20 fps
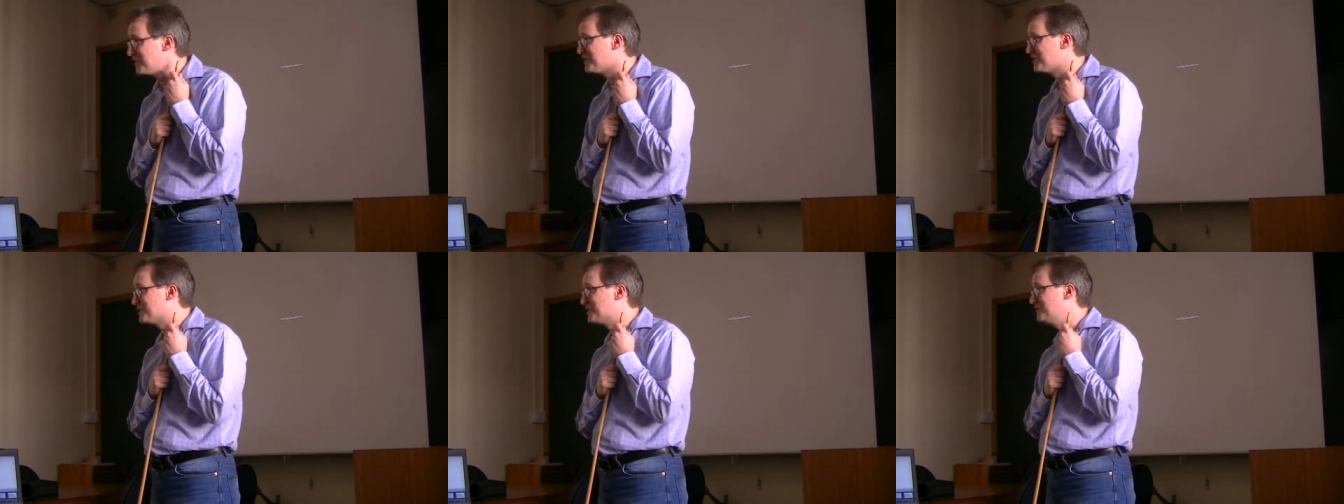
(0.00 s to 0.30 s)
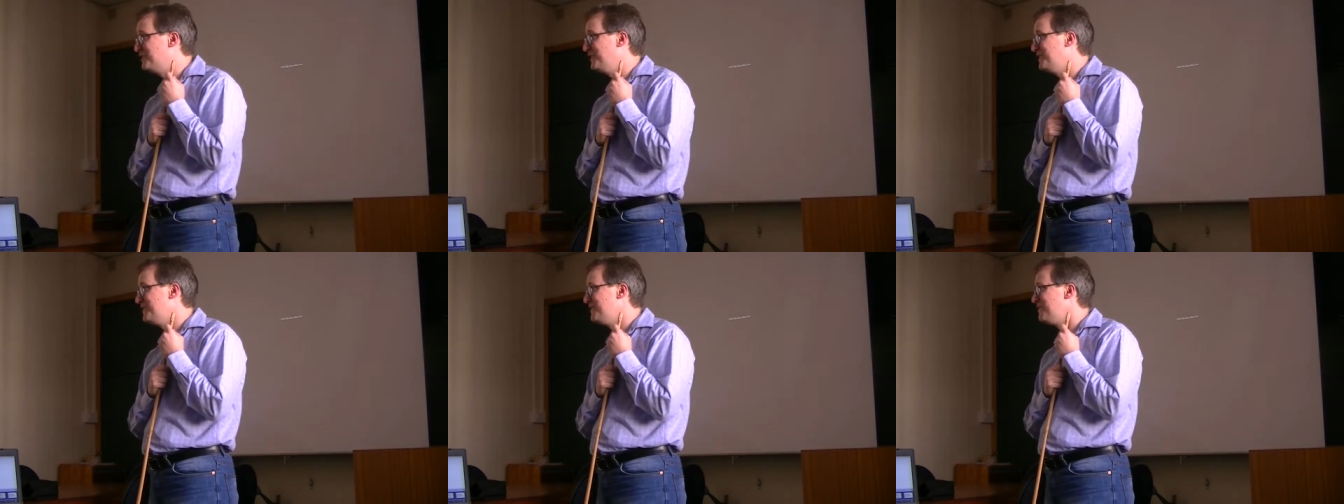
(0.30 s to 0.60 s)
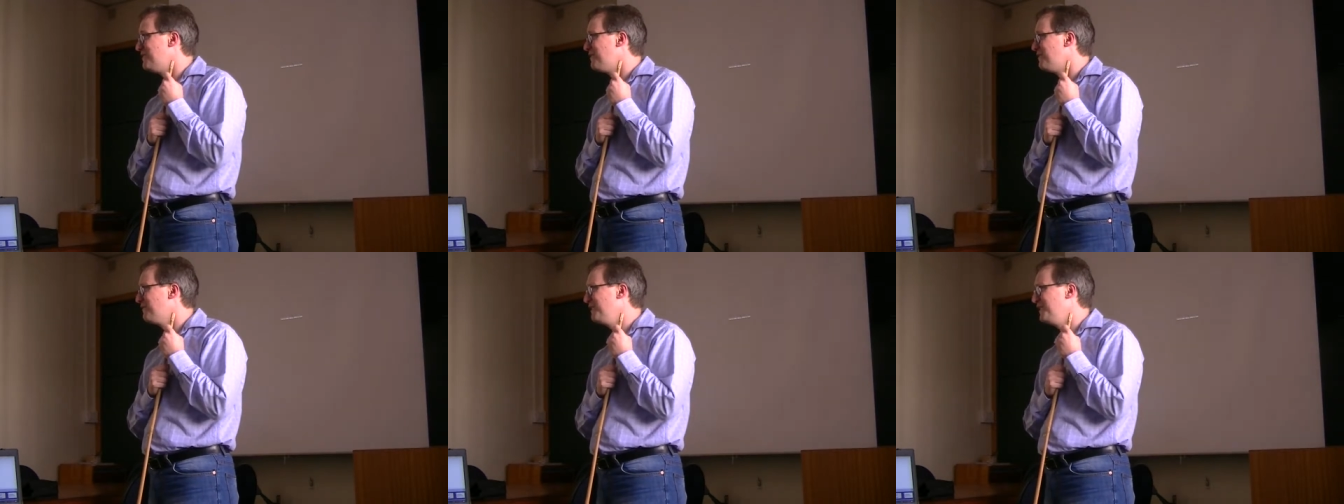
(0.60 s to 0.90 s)
It's been
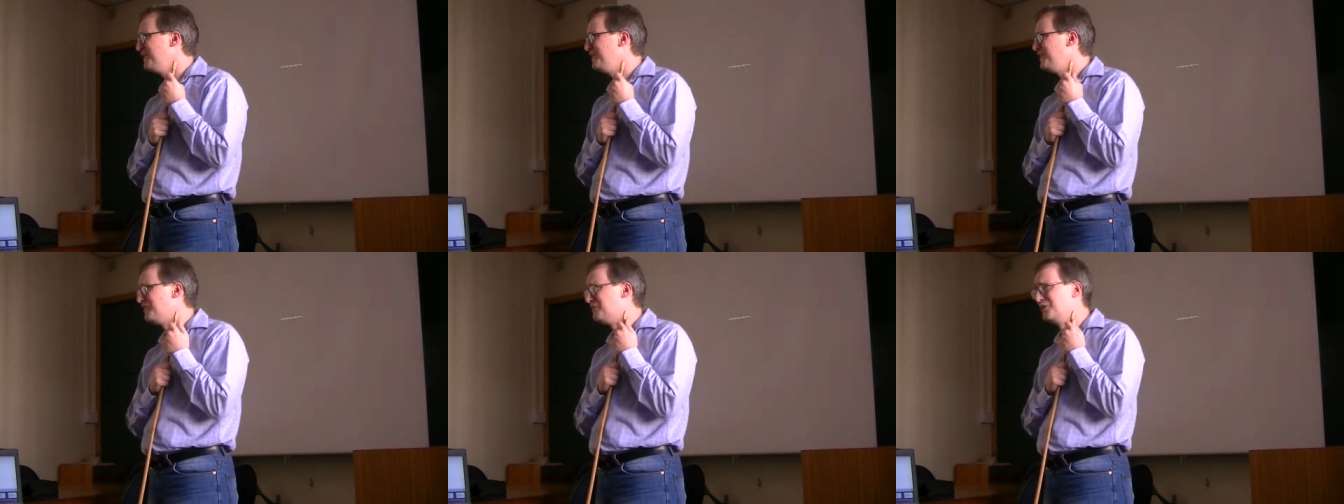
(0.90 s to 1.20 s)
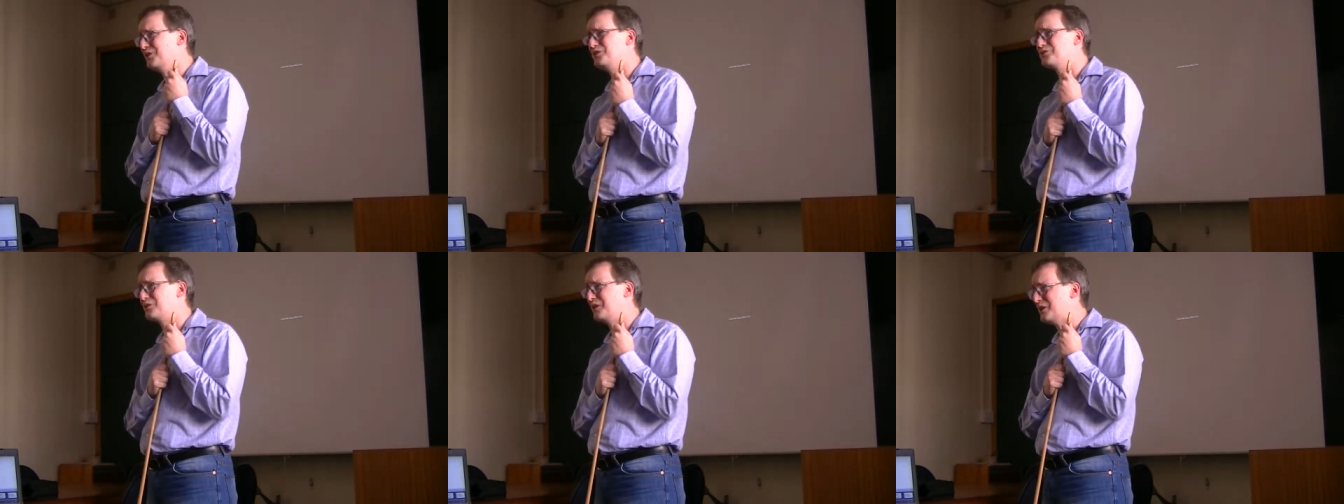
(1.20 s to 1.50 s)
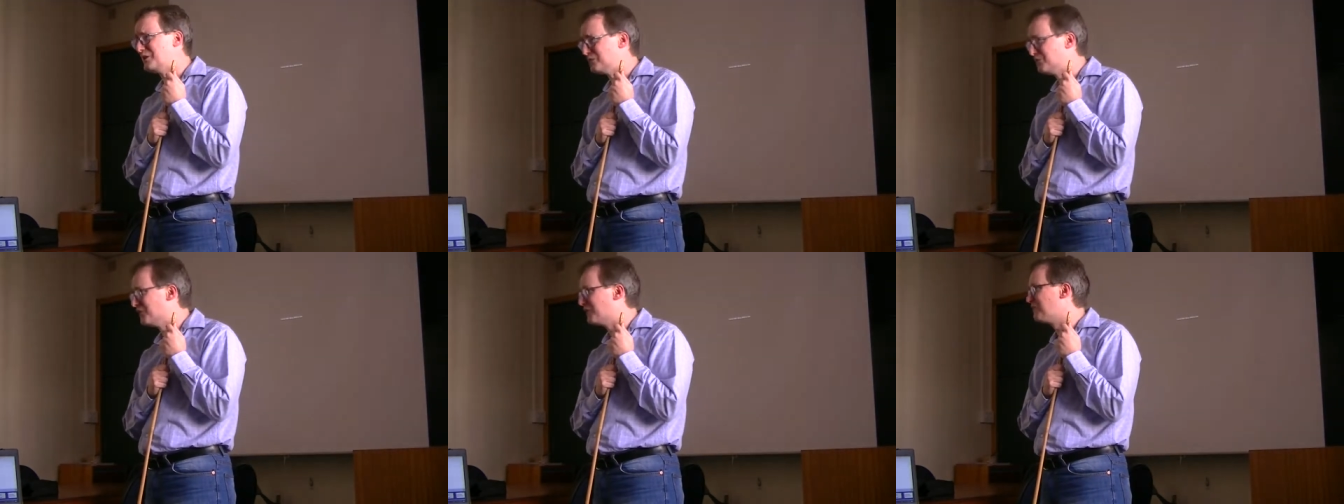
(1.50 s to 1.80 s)
a real joy
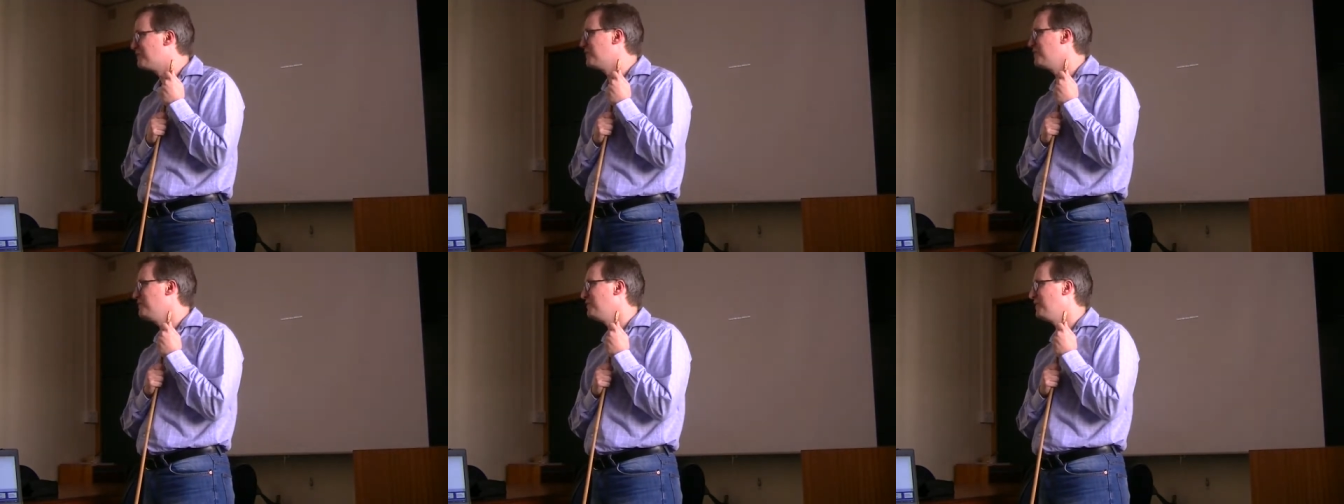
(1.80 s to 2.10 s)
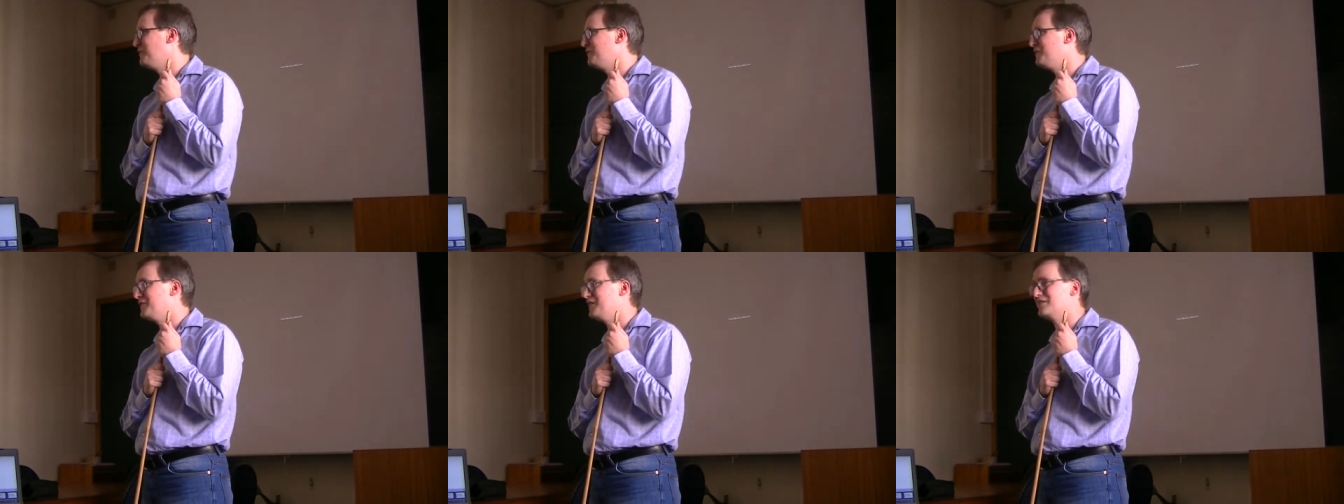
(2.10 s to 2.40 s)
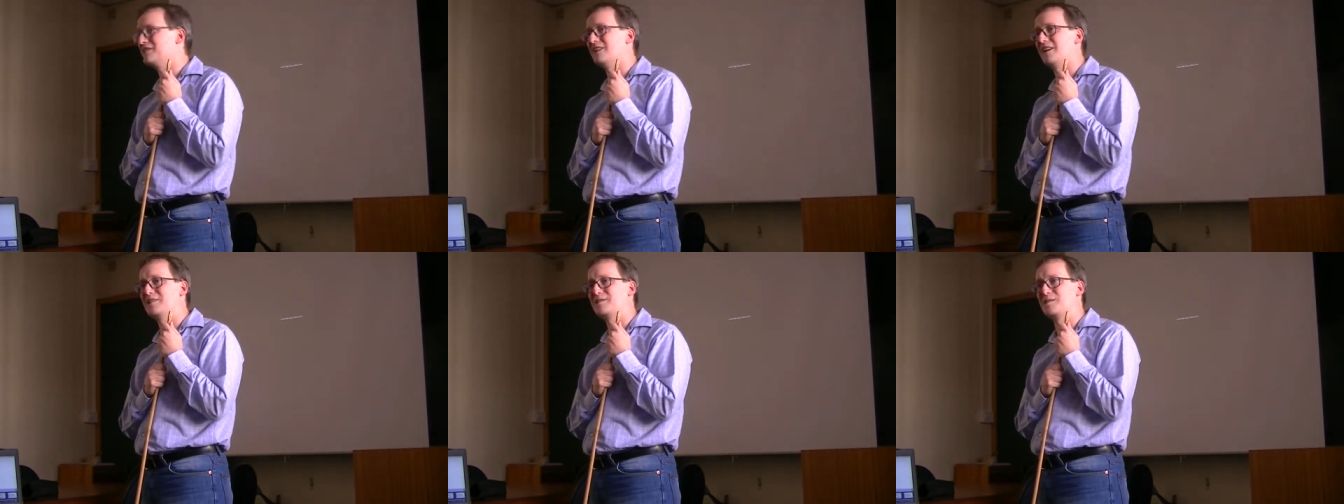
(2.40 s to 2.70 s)
to work with you all for these
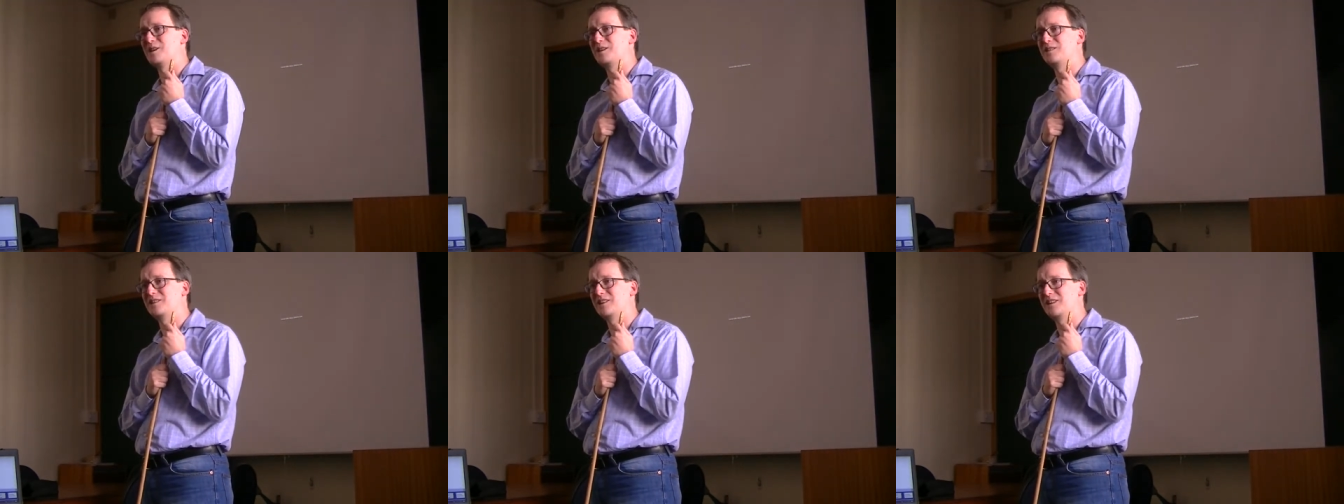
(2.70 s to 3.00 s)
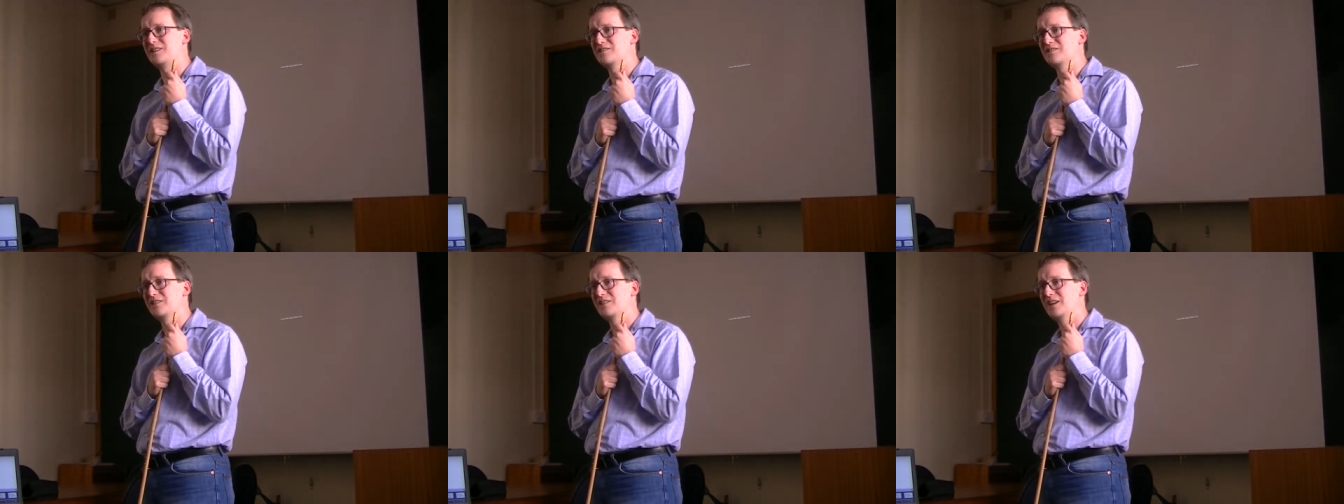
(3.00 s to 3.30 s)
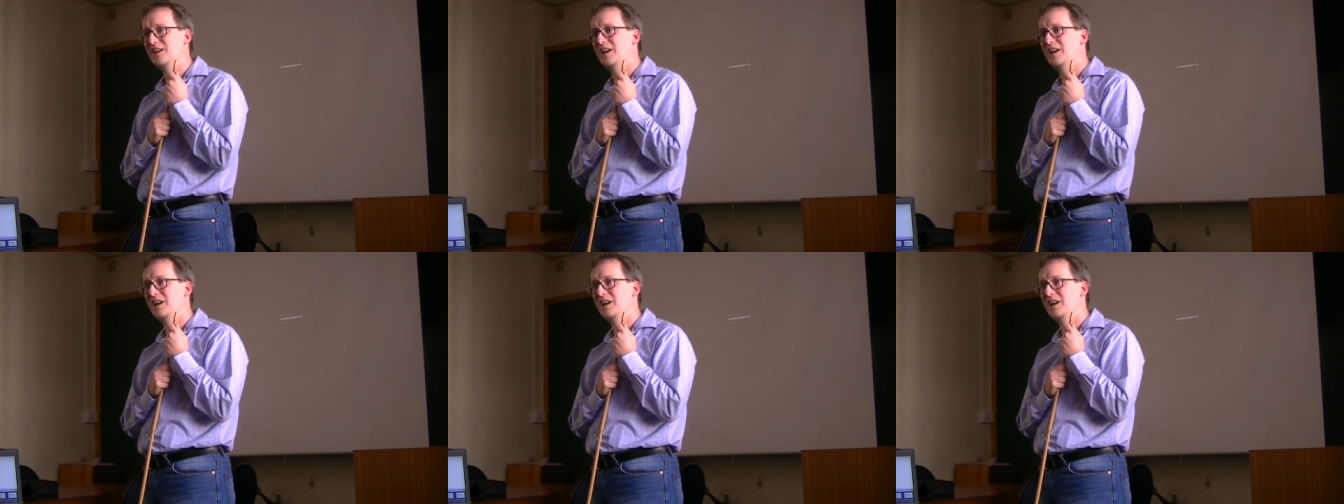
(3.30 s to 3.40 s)
last 8 days.